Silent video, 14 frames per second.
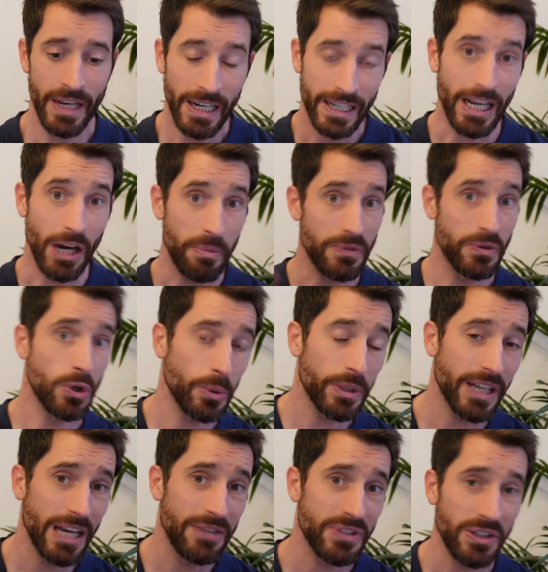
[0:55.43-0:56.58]
Now, before we
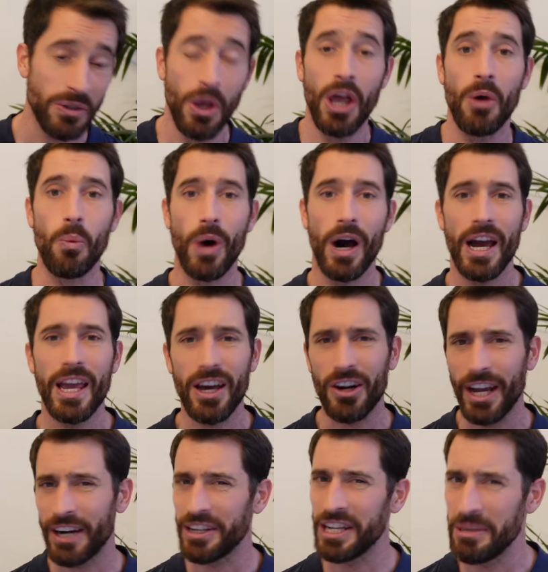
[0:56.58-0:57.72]
dive in, why are
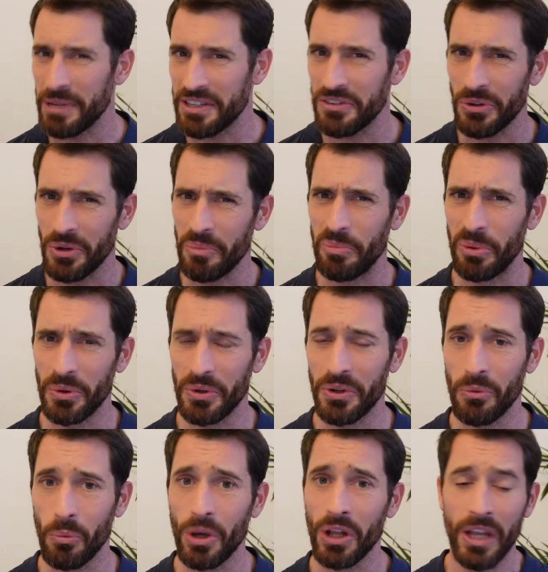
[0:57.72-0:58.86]
aerodynamics so
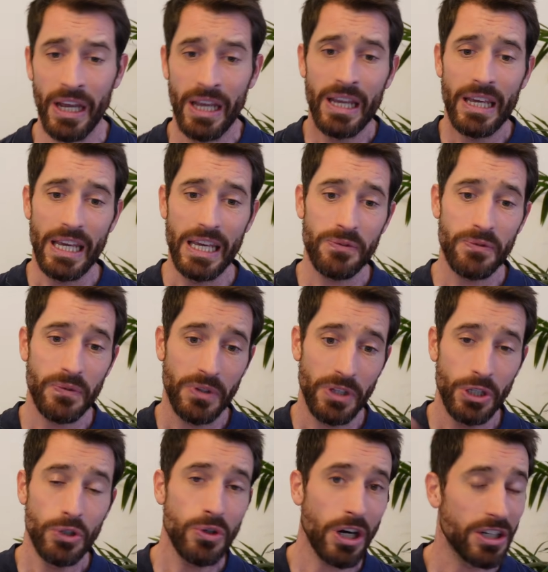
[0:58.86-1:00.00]
important? Well, if
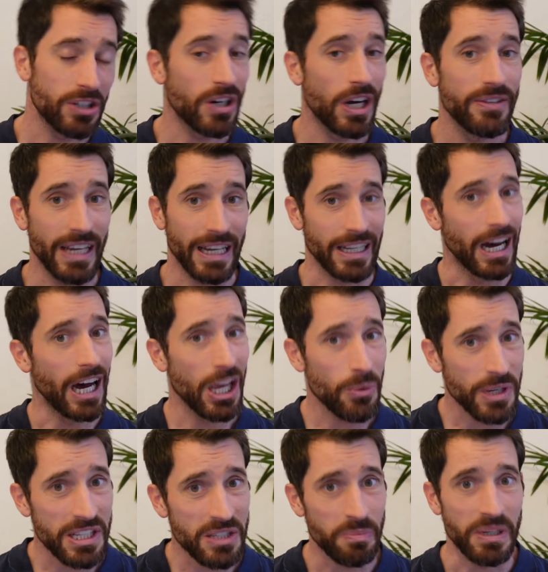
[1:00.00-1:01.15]
you are driving at
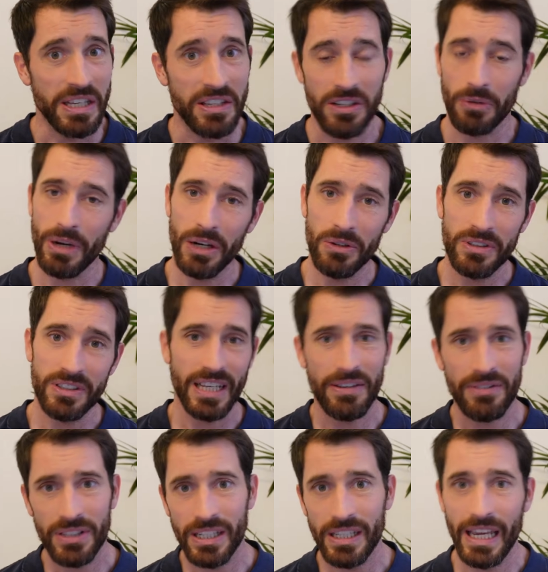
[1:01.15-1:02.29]
highway speeds, around
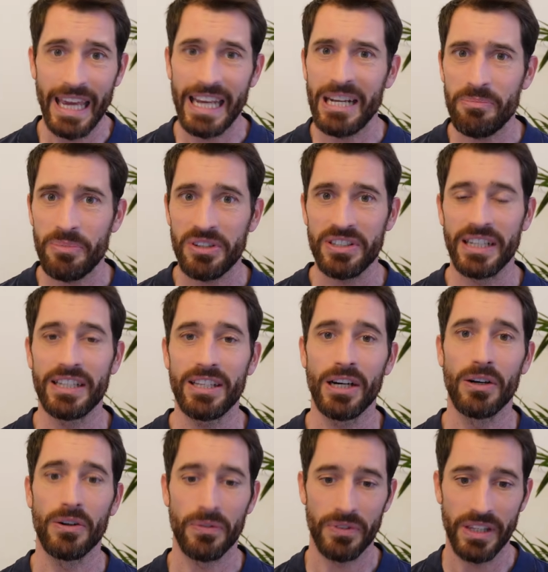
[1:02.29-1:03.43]
70–80% of